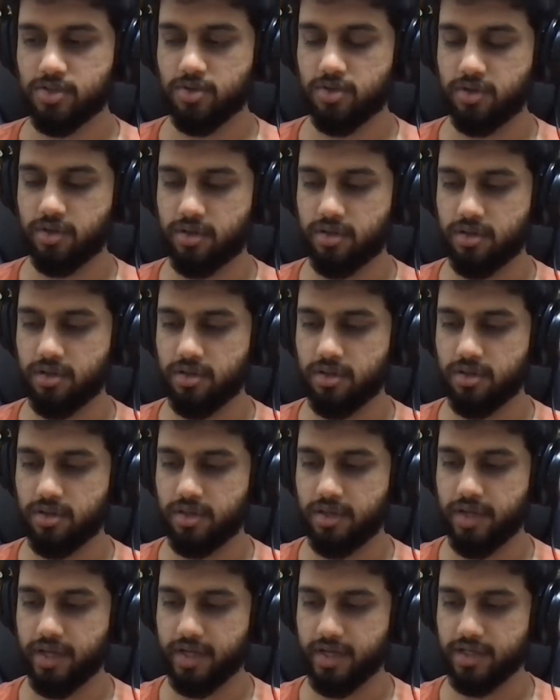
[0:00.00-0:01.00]
So
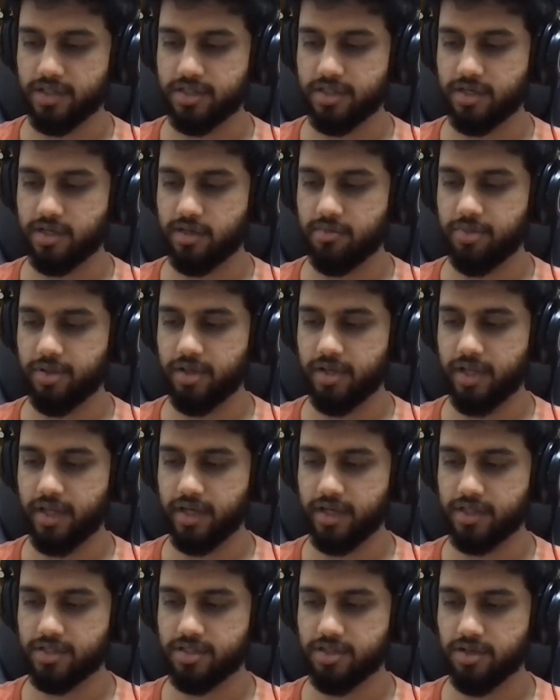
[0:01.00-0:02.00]
the negation, it will be a
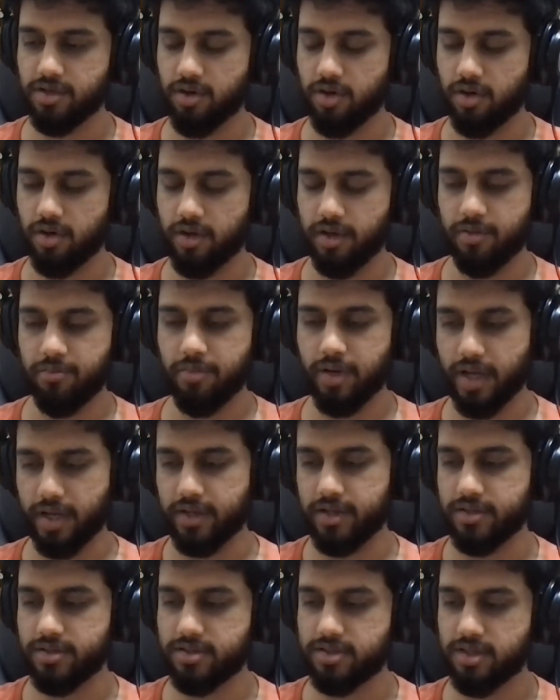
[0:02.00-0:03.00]
negation in
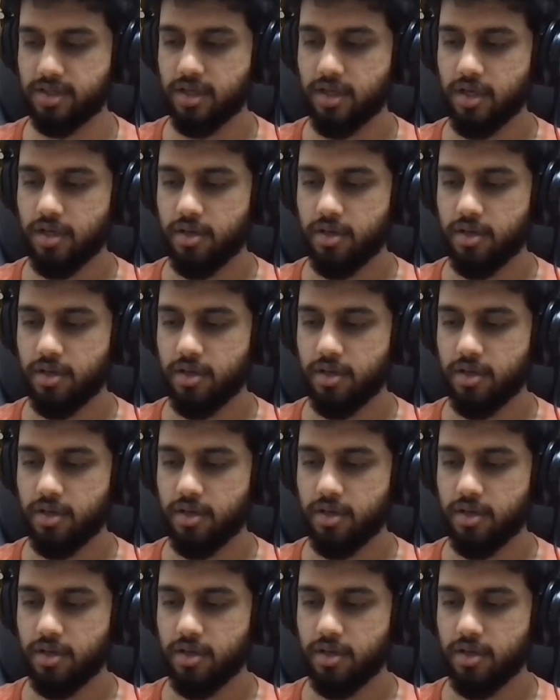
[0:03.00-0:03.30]
brackets